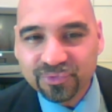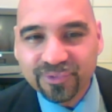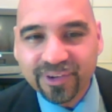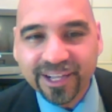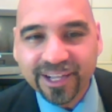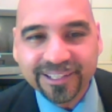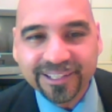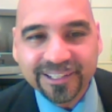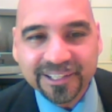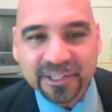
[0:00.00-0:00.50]

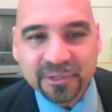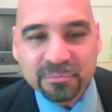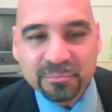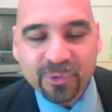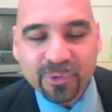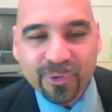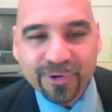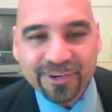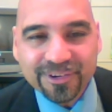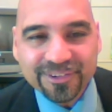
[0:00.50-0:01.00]
and see
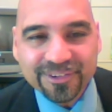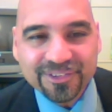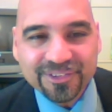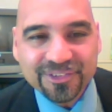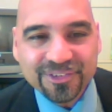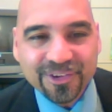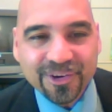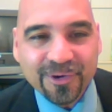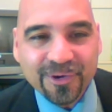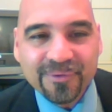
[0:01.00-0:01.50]
how
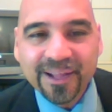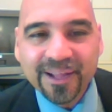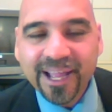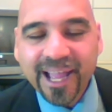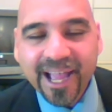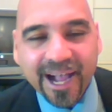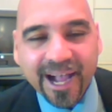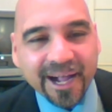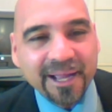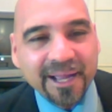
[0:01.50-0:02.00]
change
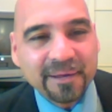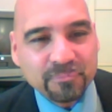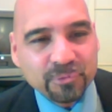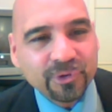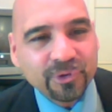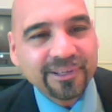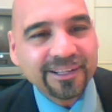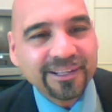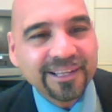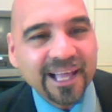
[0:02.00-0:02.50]
is
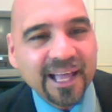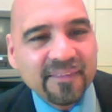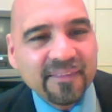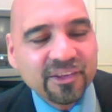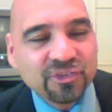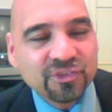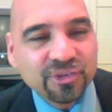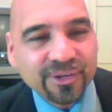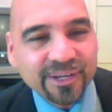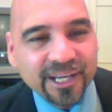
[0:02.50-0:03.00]
vitally
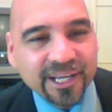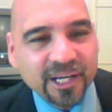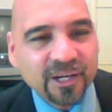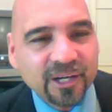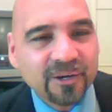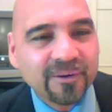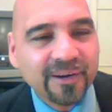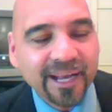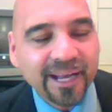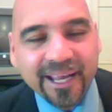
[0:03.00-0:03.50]
important.
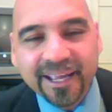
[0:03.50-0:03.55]
So